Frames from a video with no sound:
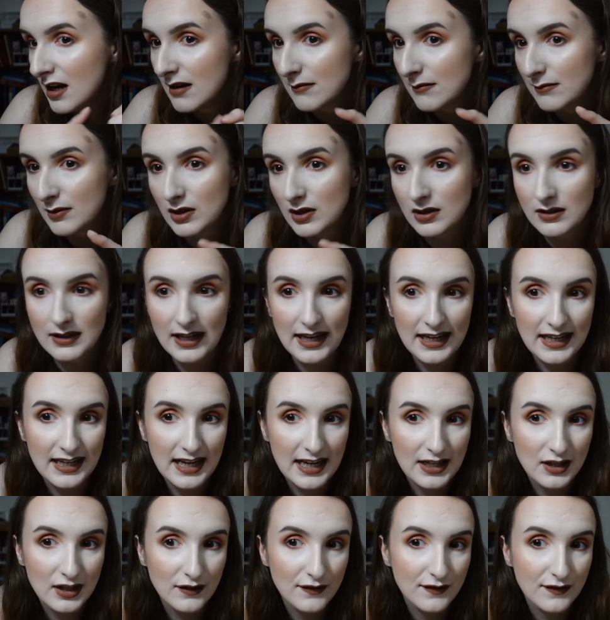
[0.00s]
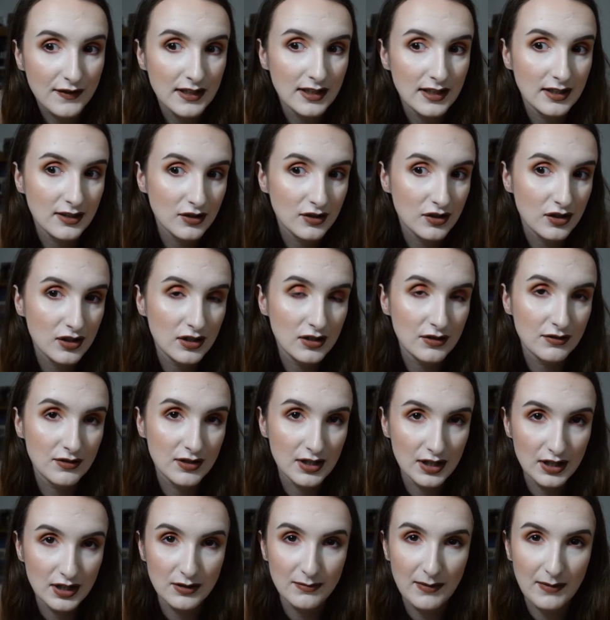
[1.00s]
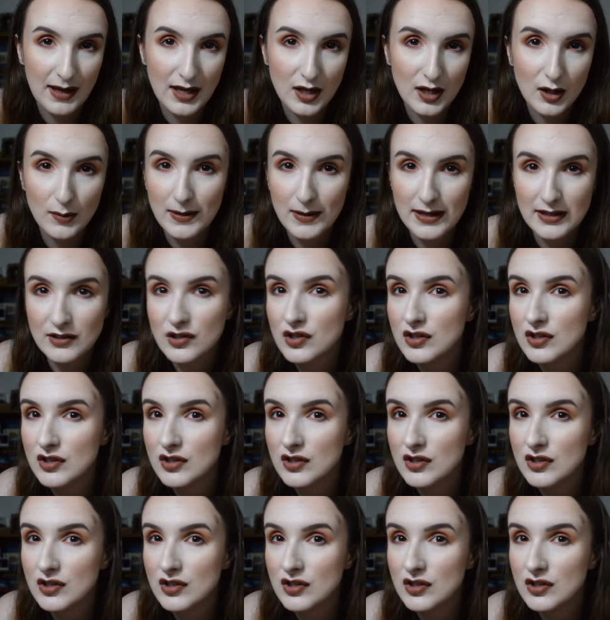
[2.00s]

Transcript: but like I don't feel too makeupy.